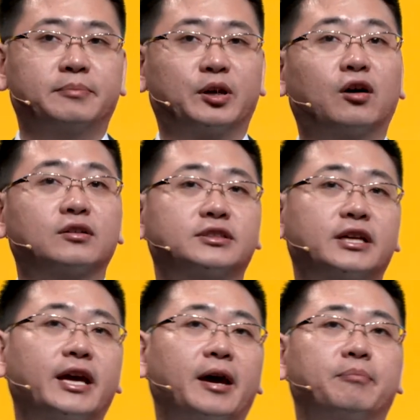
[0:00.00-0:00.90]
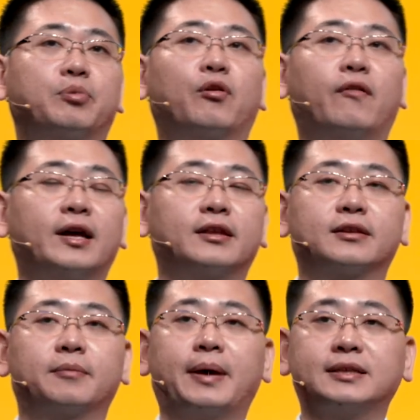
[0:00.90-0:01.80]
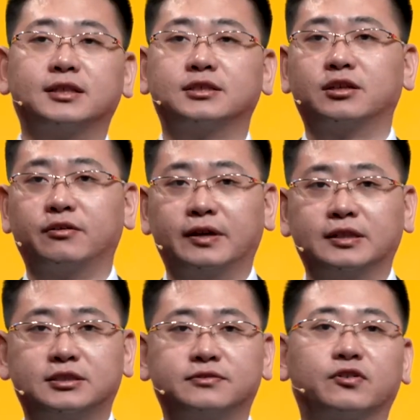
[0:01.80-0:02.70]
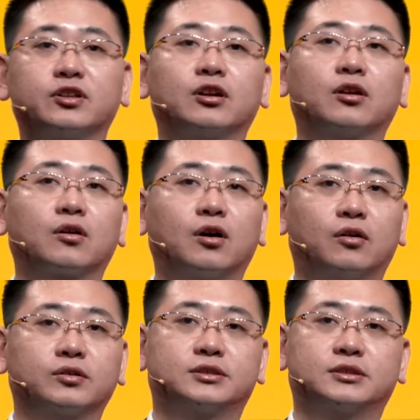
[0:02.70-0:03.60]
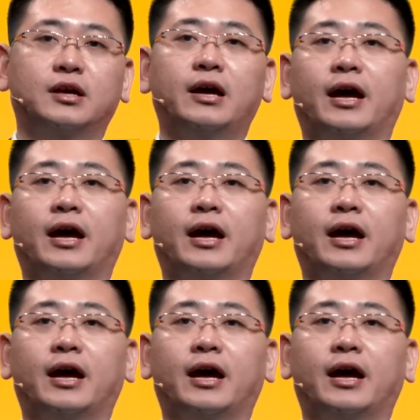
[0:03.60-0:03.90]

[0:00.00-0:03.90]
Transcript: because they can provide the best service for the locals.